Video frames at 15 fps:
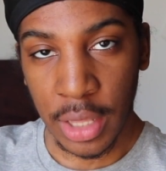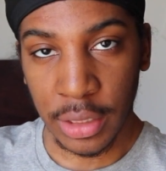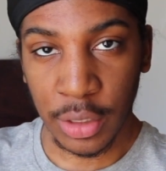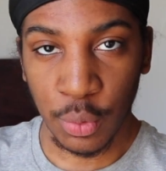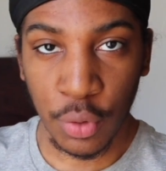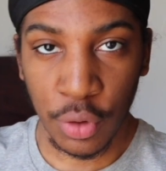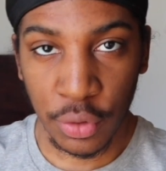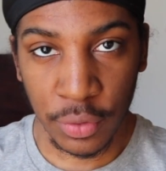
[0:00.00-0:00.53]

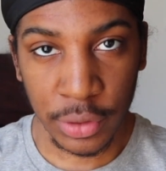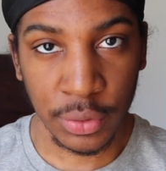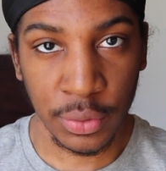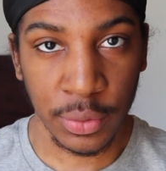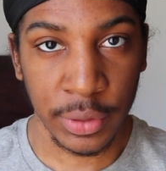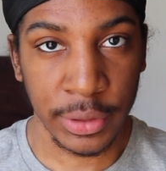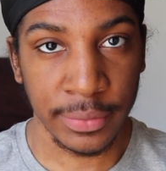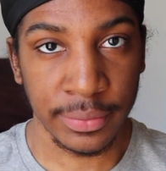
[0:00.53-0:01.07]
let water run
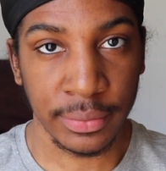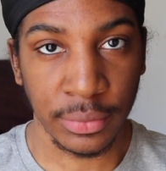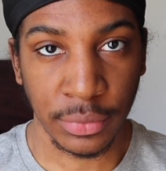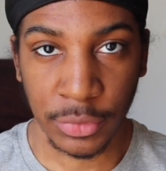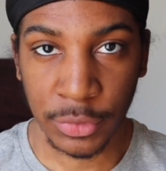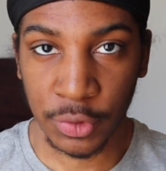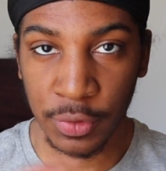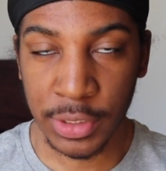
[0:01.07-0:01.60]
through it,
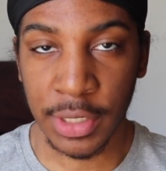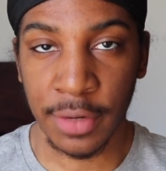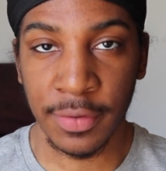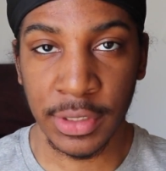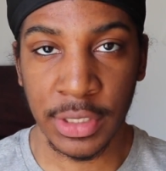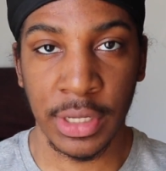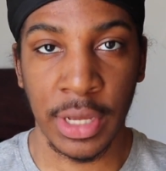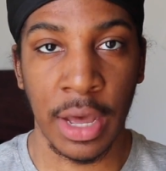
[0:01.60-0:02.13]
rinse
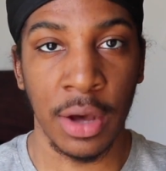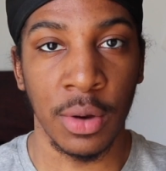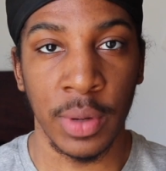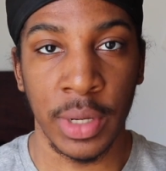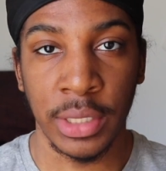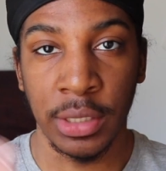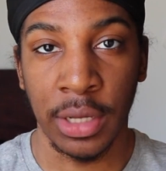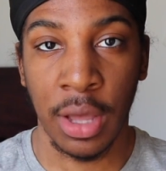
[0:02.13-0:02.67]
everything
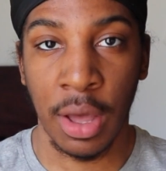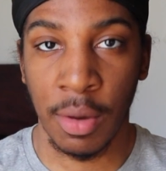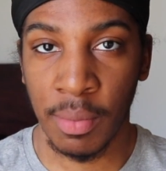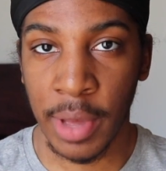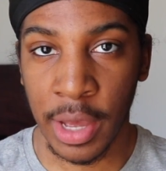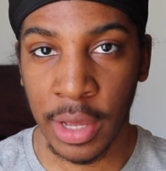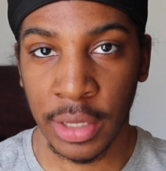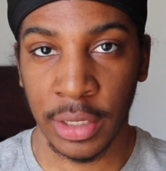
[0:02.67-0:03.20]
out, and then come
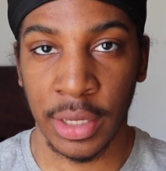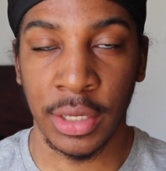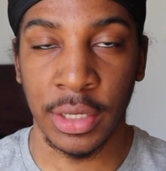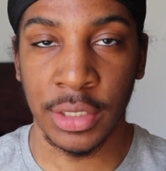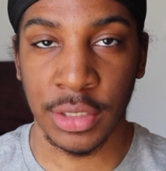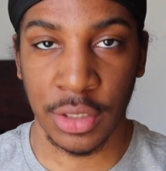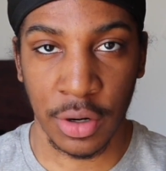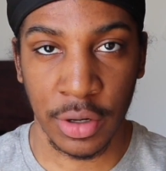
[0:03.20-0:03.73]
back and
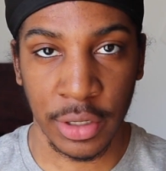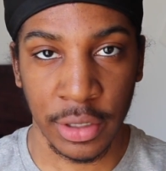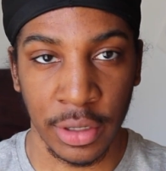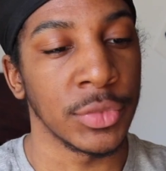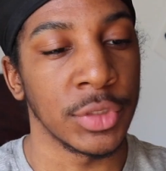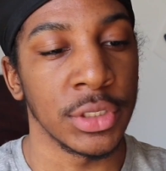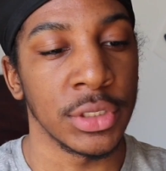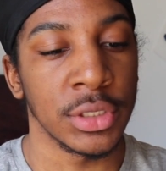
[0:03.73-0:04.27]
get started.
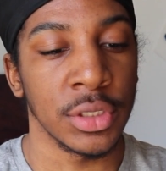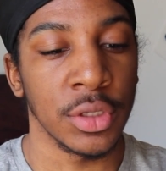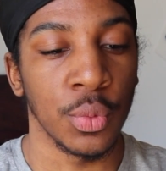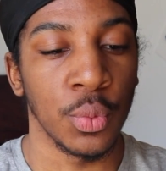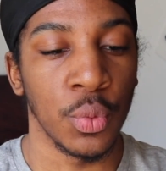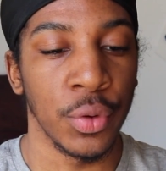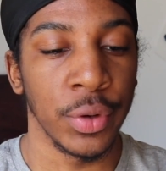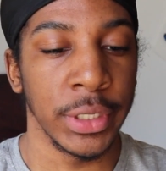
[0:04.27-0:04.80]
Just a
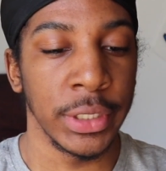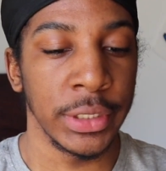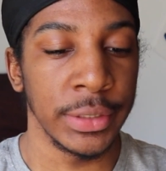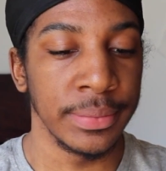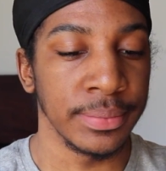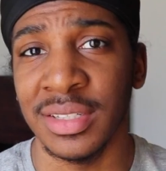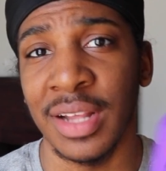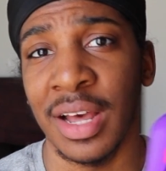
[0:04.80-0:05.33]

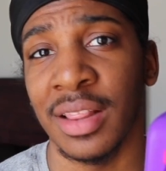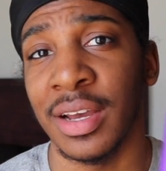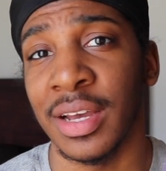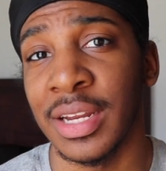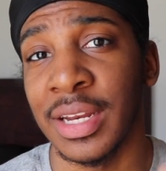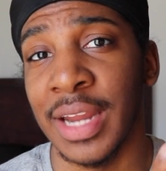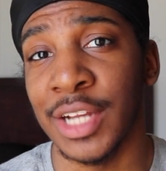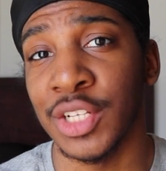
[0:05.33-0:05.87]
warning, it's not like
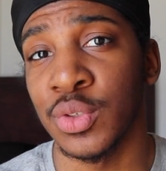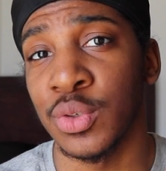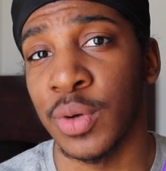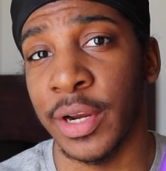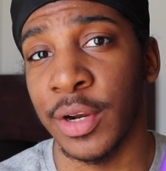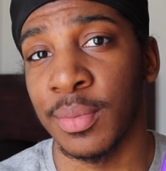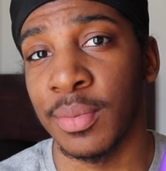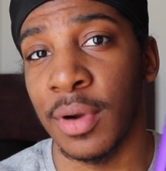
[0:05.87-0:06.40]
a natural
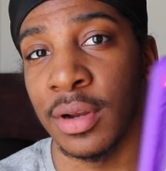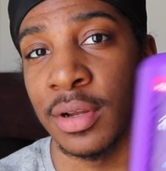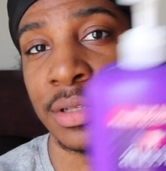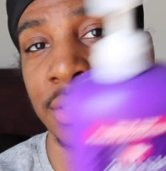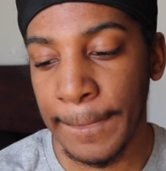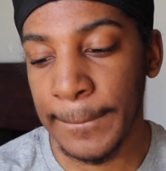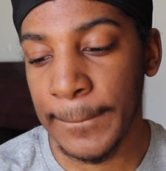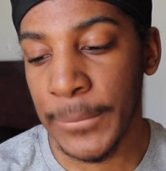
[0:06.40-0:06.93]
hair
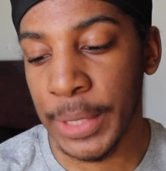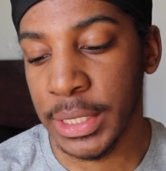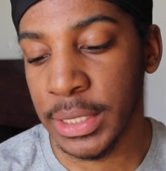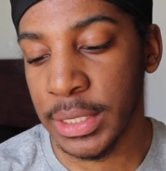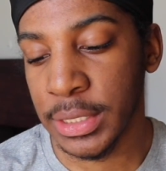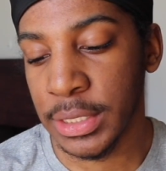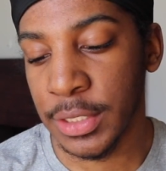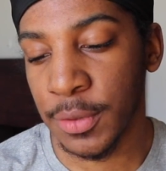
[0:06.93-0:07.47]
product, but it
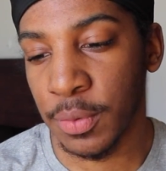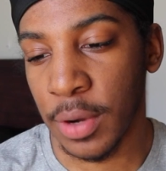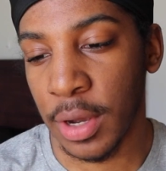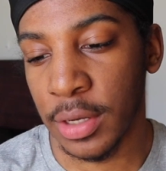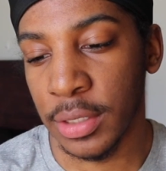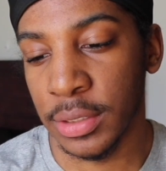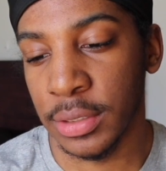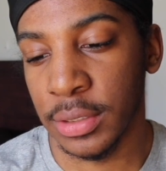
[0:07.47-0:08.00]
is a good
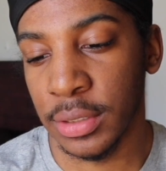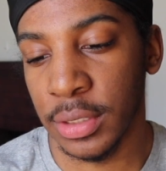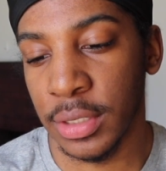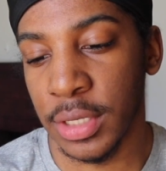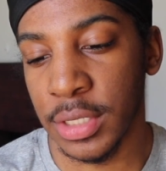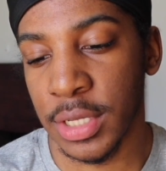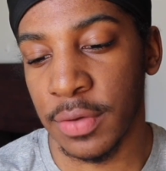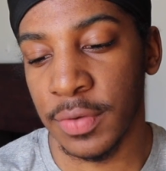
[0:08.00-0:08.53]
product. It
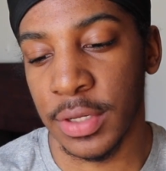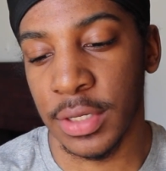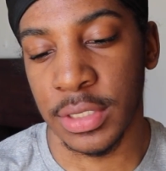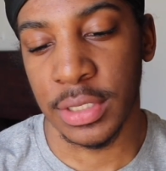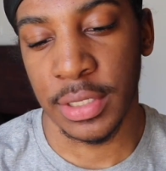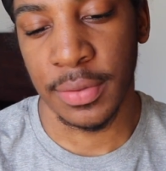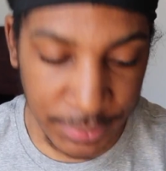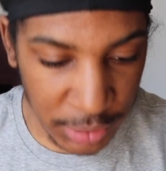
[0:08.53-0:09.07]
does have good
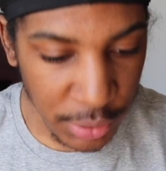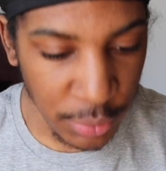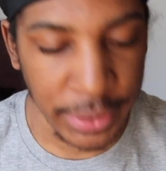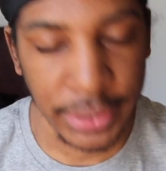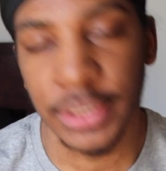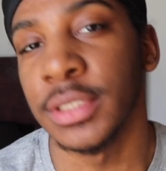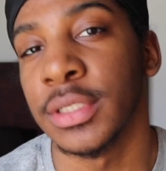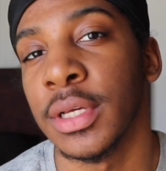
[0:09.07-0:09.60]
slip.
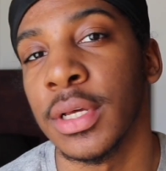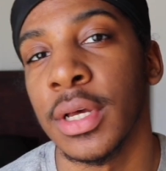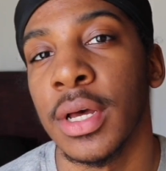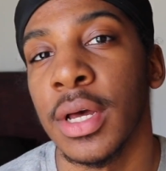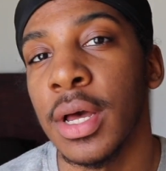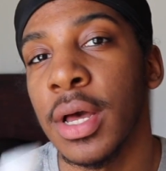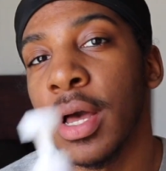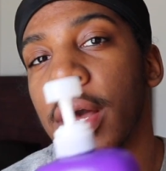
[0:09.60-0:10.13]
Anyways,
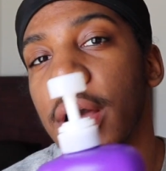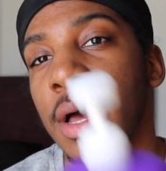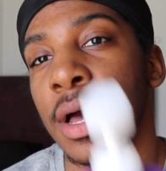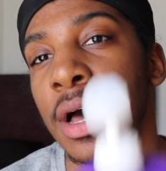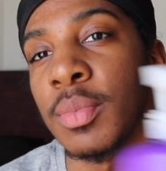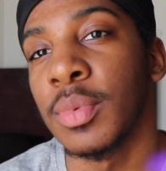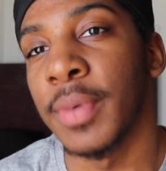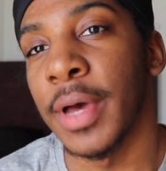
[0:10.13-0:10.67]
I'll be